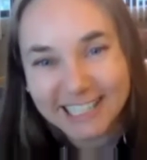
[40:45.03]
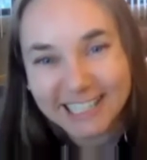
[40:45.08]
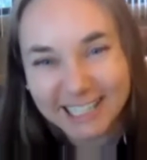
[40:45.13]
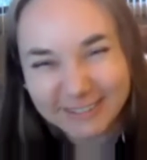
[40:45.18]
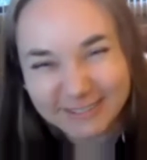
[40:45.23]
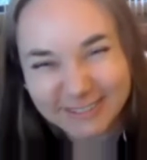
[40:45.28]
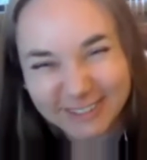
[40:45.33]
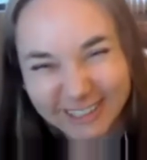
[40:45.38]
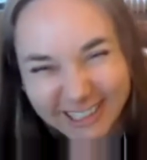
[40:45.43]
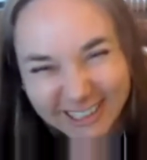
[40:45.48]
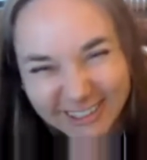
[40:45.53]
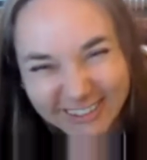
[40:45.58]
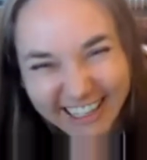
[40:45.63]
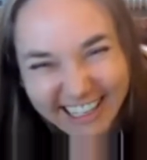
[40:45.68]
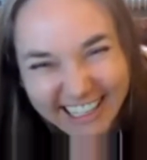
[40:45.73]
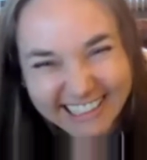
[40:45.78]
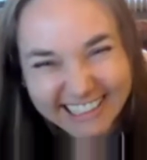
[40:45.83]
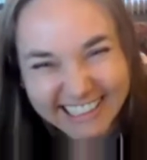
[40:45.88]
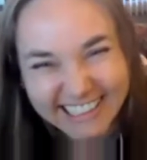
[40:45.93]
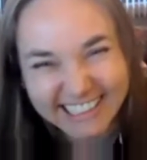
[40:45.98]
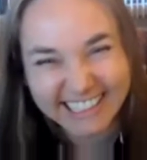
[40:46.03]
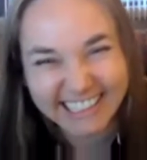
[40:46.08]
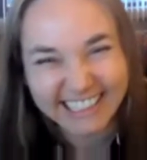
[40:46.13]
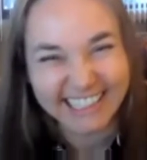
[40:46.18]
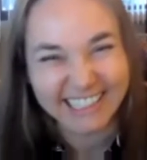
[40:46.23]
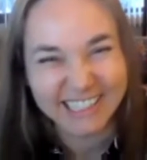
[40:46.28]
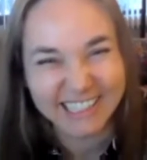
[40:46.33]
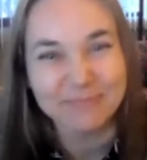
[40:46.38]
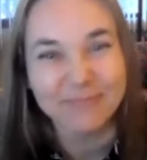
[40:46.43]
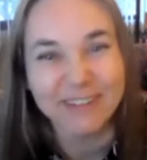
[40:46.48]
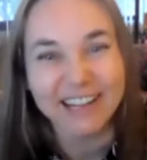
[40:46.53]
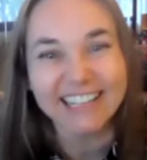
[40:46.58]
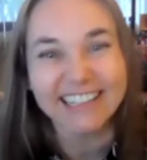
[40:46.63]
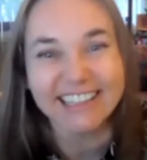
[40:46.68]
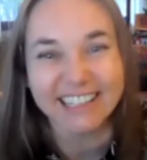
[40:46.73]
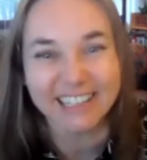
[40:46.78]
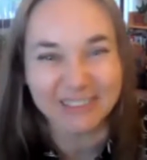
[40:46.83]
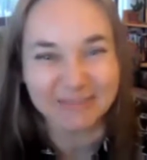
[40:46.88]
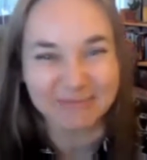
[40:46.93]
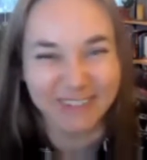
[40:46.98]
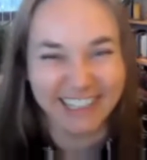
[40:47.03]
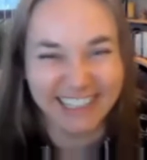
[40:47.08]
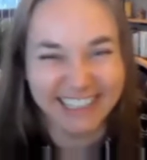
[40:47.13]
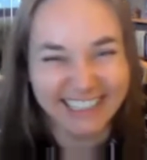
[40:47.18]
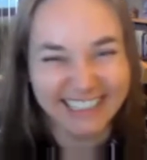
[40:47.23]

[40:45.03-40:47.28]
Eve were, right? Like he had made them.